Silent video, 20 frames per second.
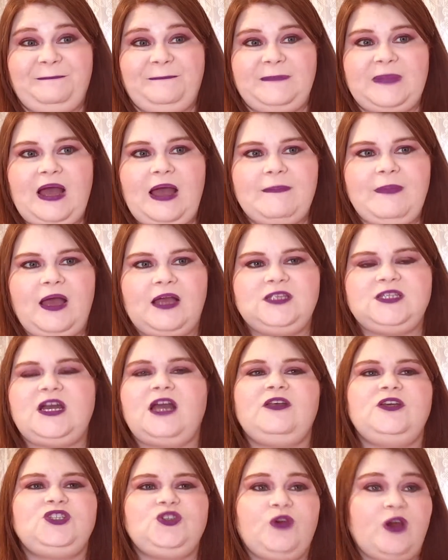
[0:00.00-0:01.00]
I'm not
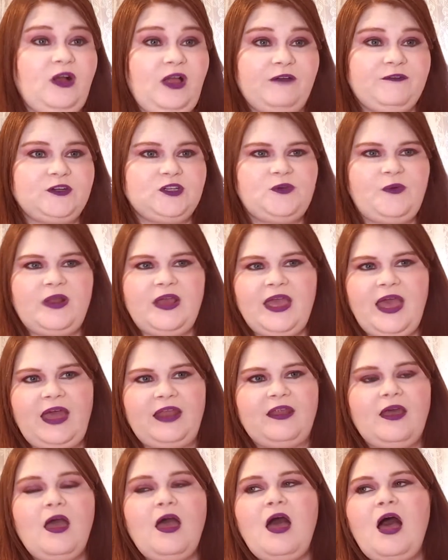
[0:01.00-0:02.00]
entirely sure I'll ever do one
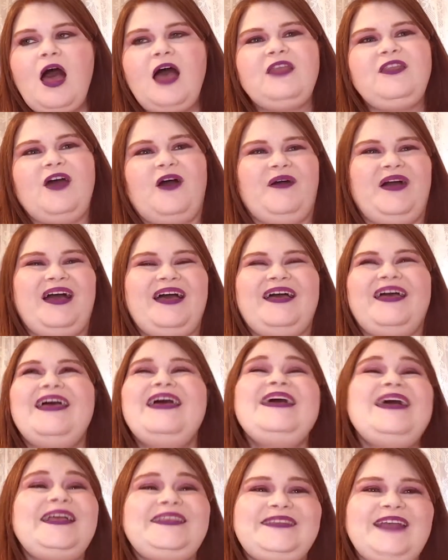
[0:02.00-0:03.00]
again. No,
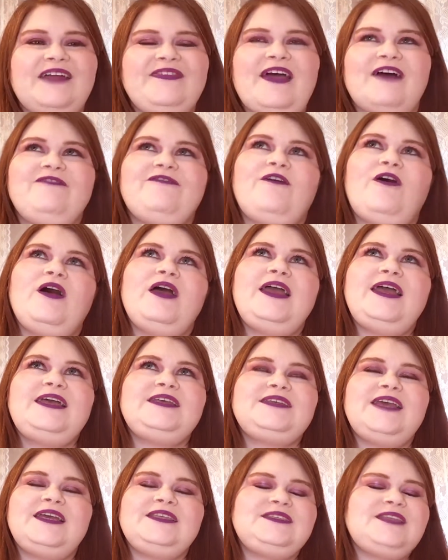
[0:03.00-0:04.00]
it's not that fault.
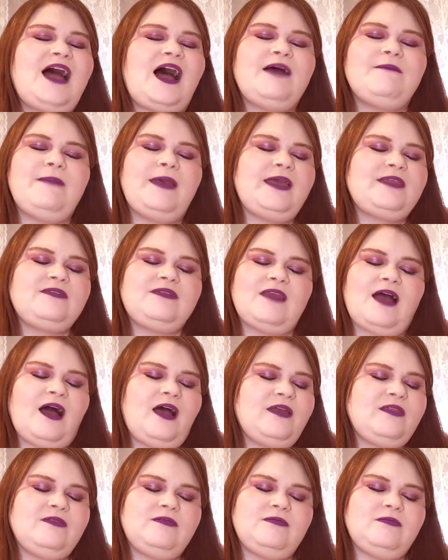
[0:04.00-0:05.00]
It's
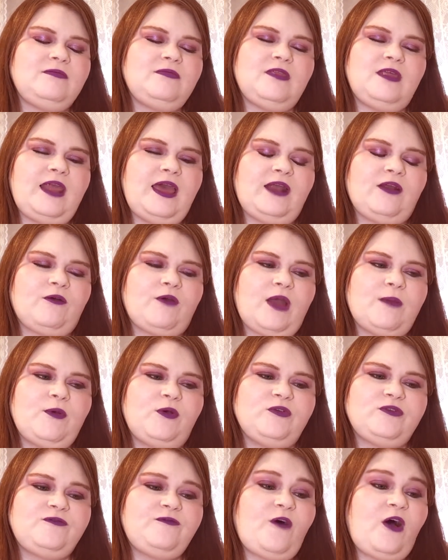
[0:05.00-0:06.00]
not the
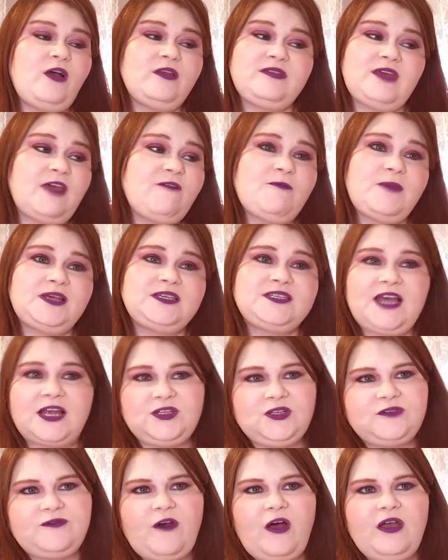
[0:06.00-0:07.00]
NaNoWriMo's fault. It's not even my
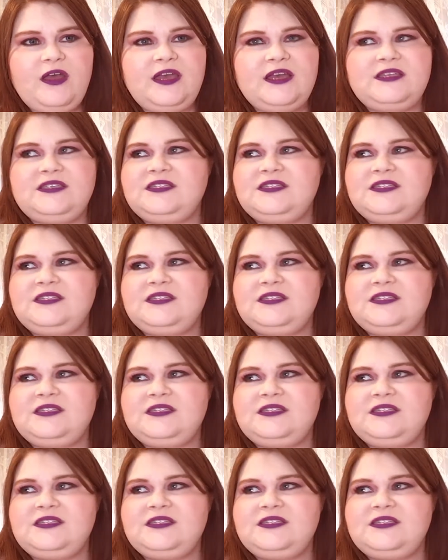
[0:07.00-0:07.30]
schedule's fault.